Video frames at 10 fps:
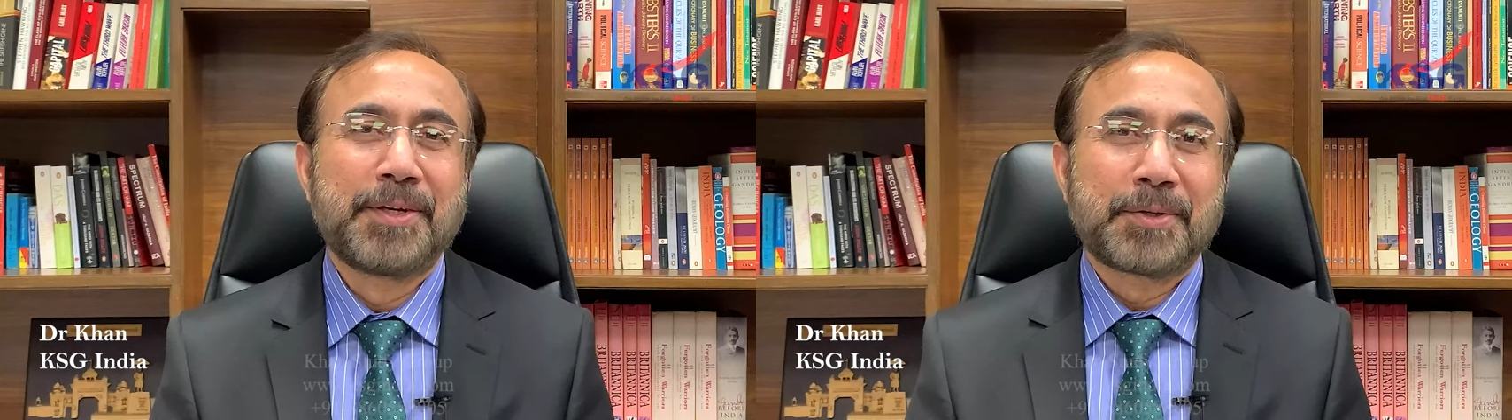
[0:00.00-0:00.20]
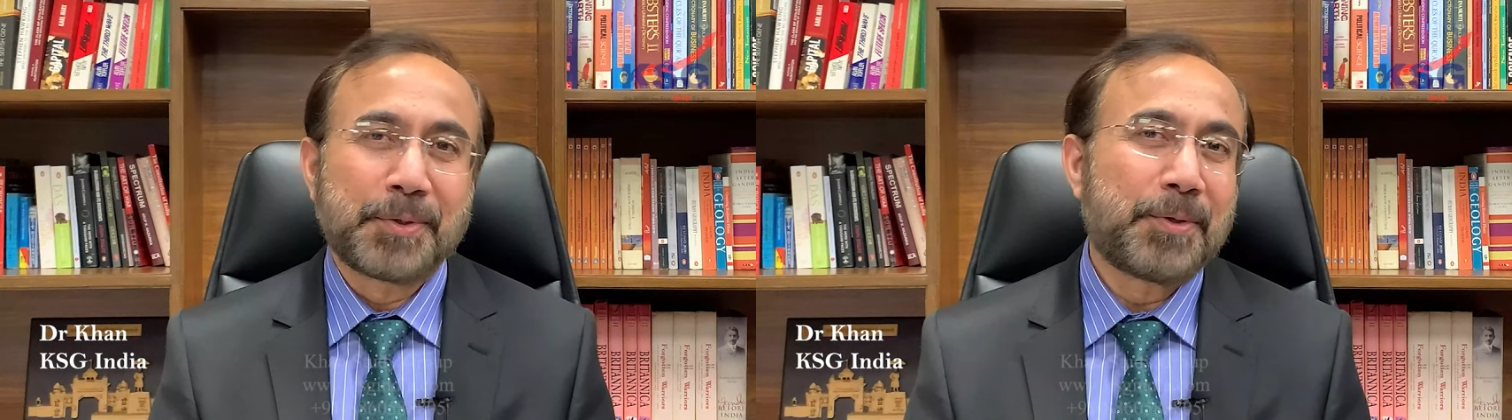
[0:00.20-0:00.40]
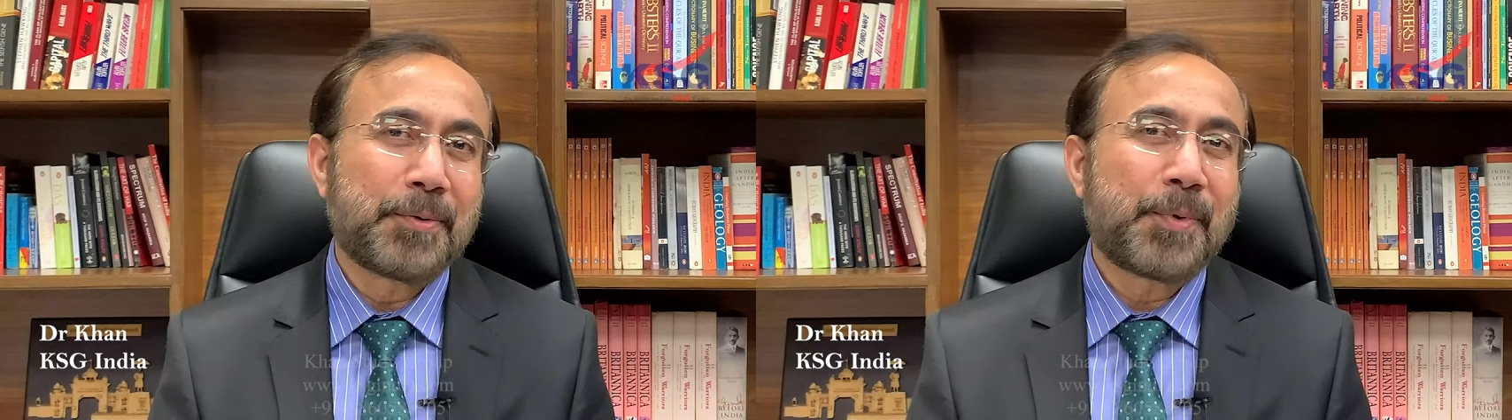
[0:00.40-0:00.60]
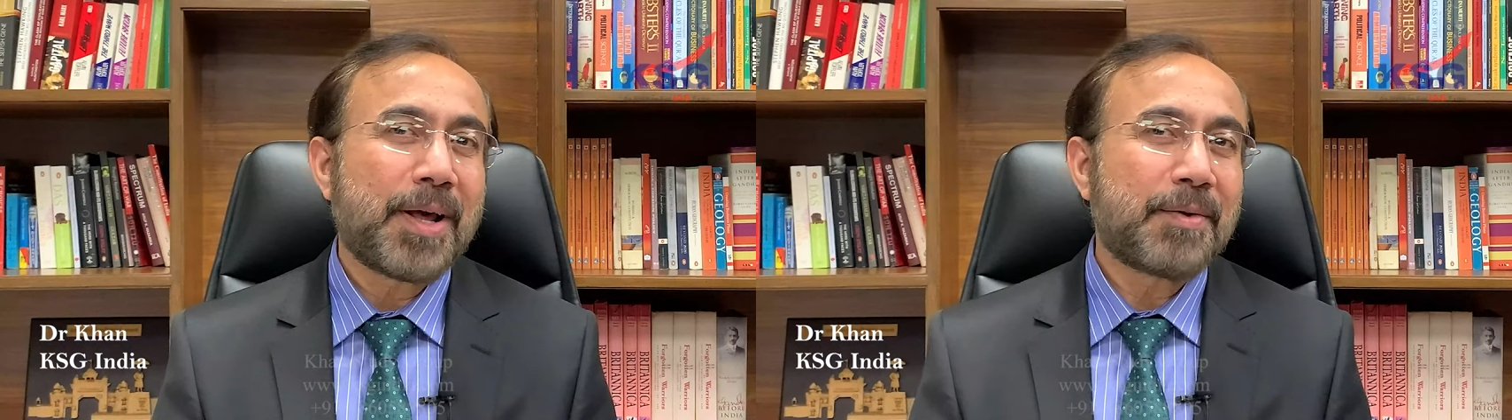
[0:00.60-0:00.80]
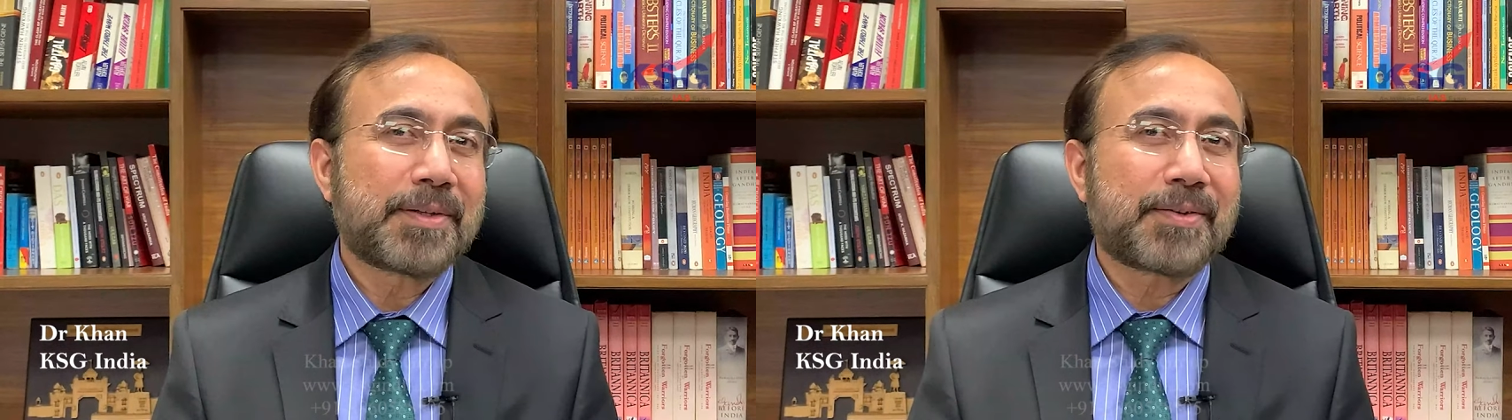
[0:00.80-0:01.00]
So
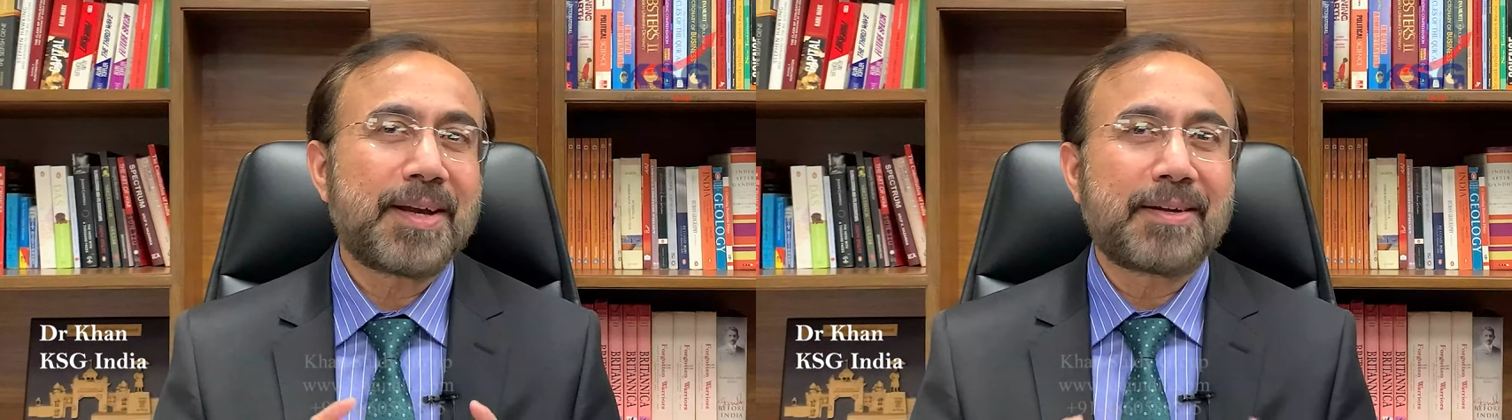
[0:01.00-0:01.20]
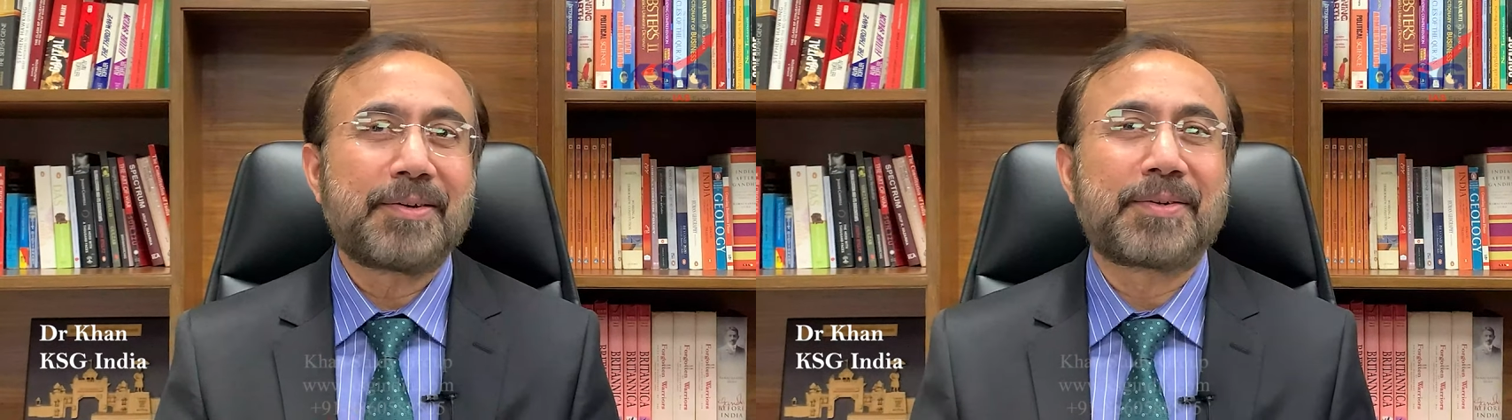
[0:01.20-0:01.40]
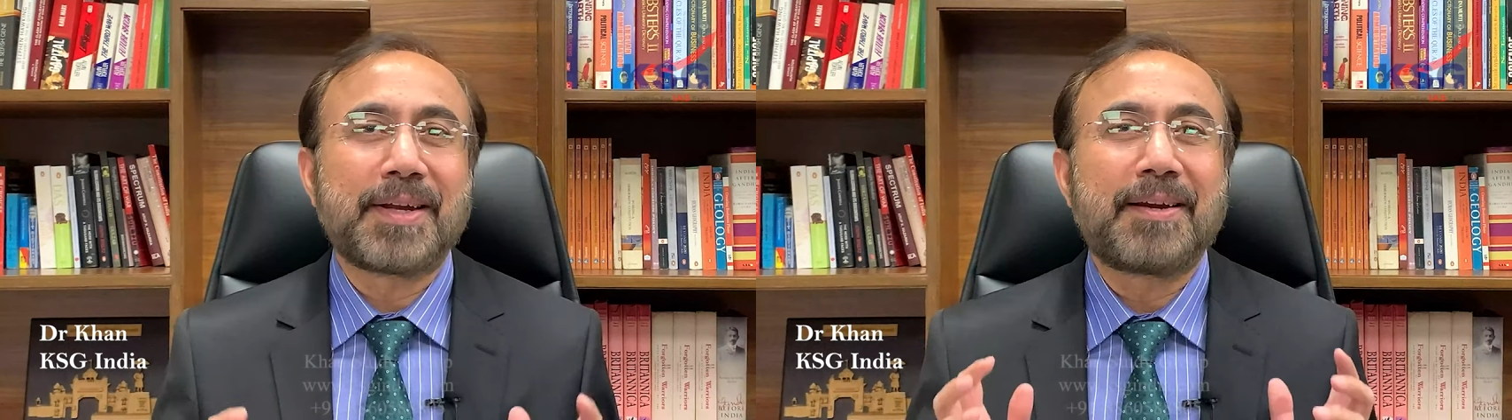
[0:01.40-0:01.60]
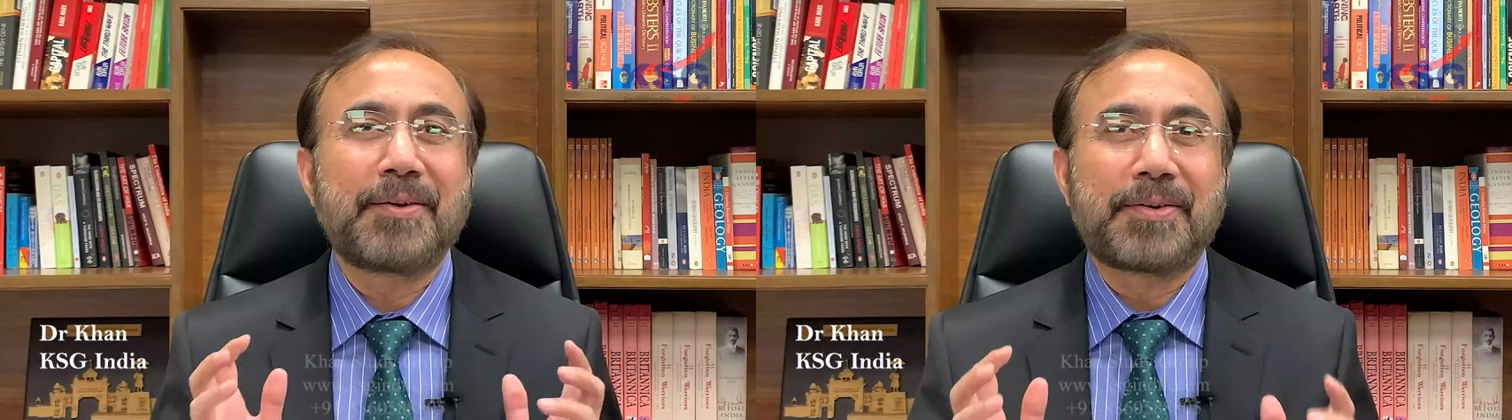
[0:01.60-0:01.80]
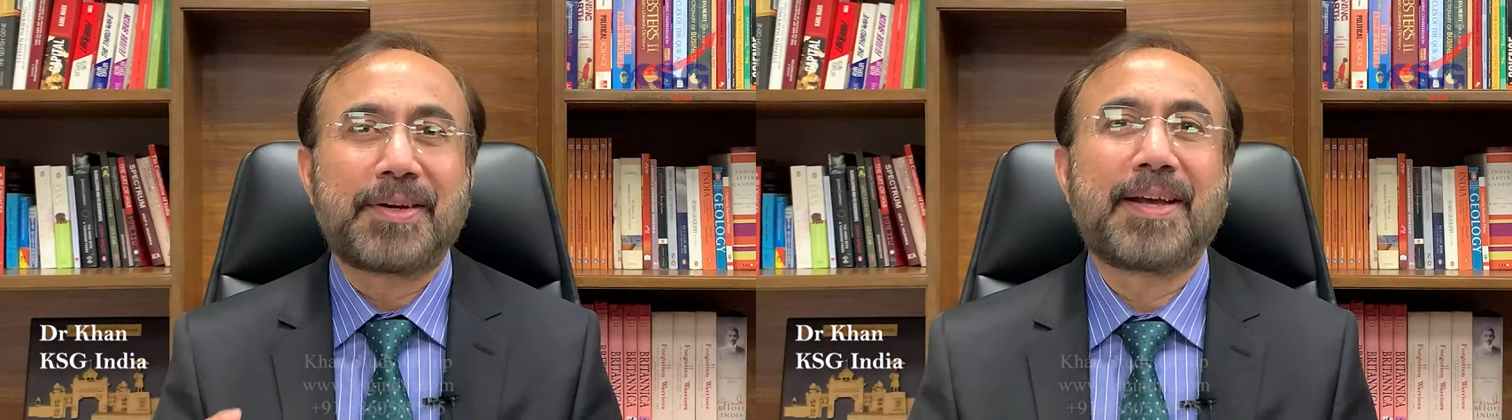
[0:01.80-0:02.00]
what I was trying to tell
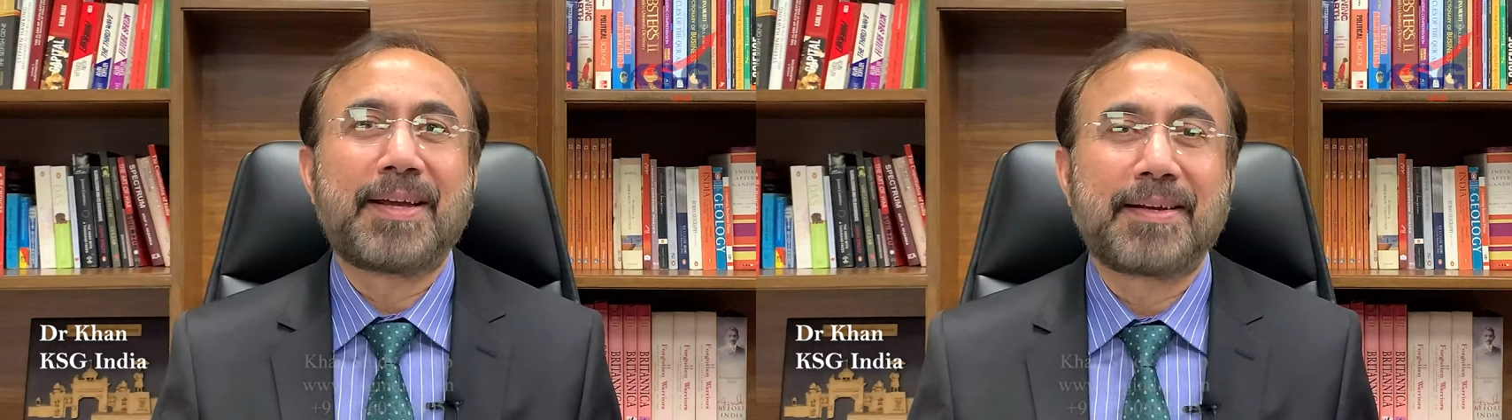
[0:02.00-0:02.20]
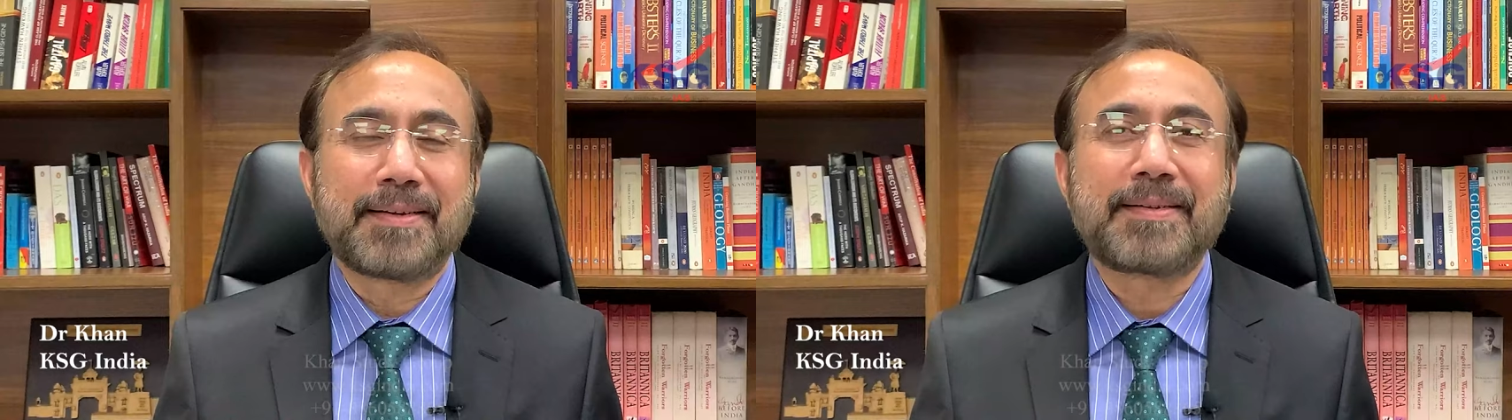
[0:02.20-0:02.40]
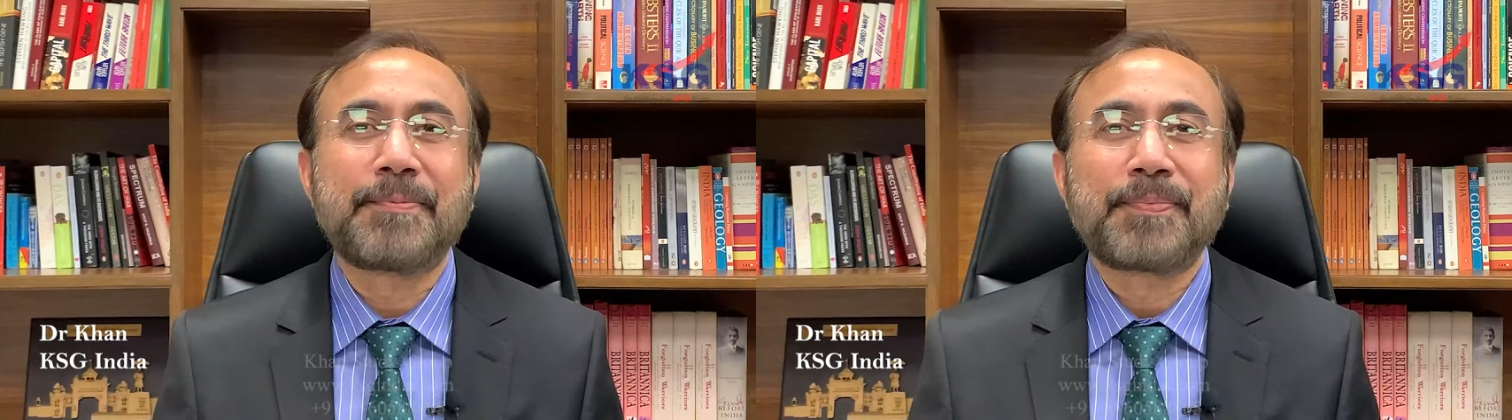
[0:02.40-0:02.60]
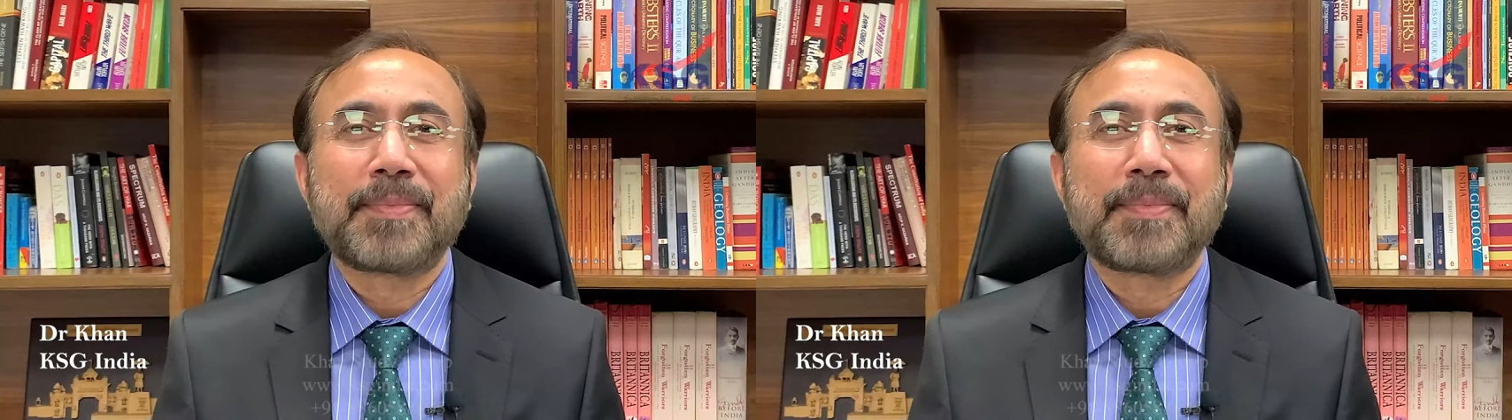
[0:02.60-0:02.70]
you today is